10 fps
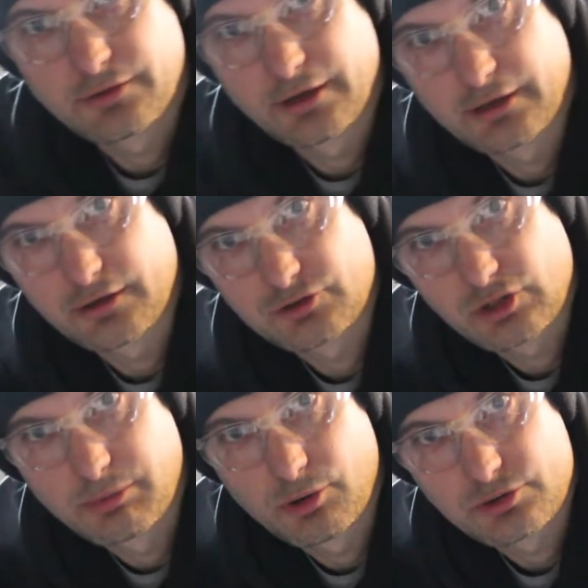that are going to
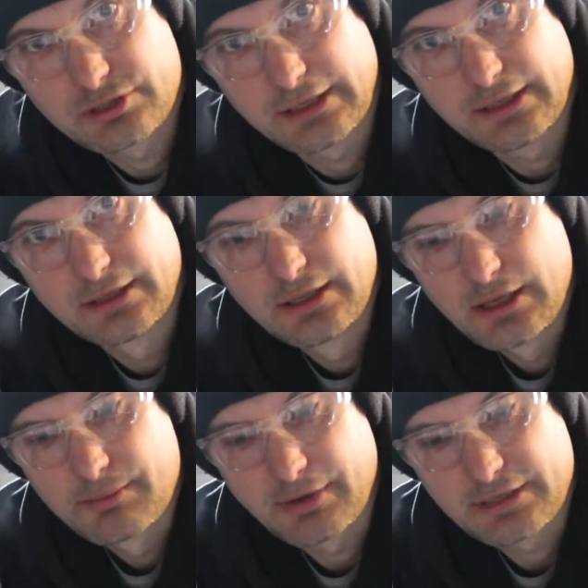support it,
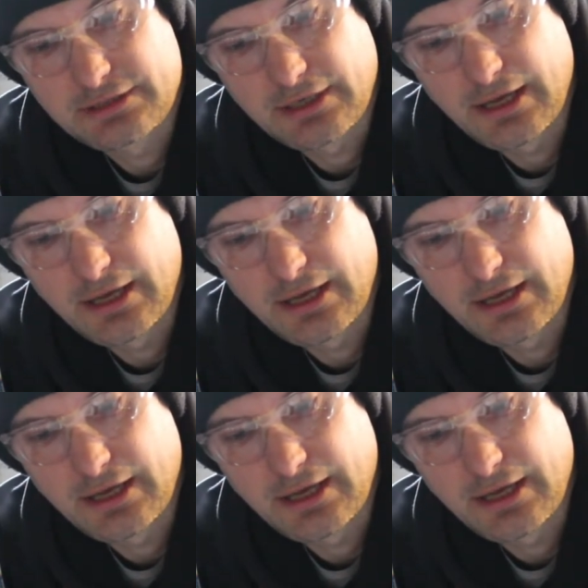but